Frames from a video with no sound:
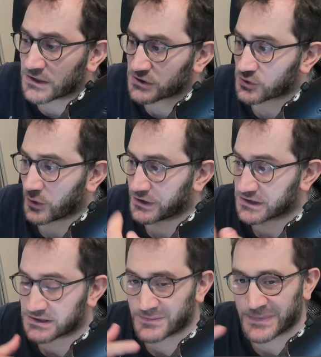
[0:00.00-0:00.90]
so
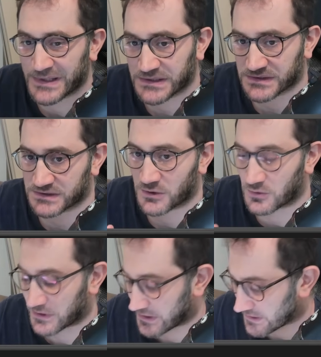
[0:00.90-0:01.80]
it spins
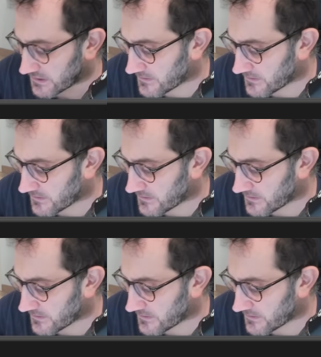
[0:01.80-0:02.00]
slowly.